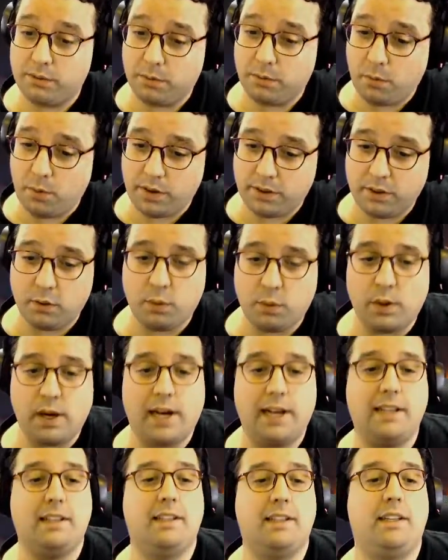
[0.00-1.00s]
with the
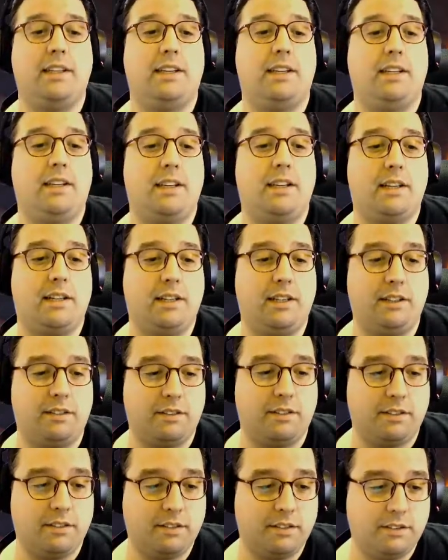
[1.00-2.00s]
Huatley.
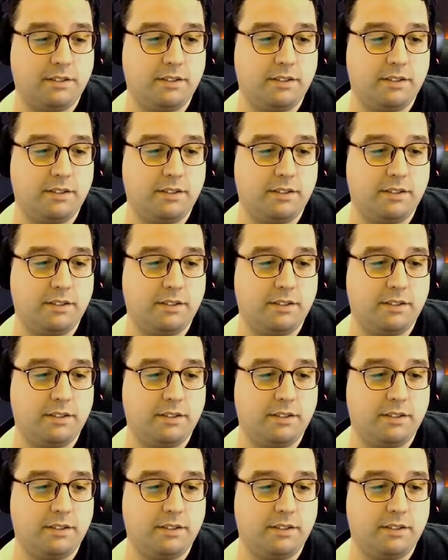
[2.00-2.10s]
Nice.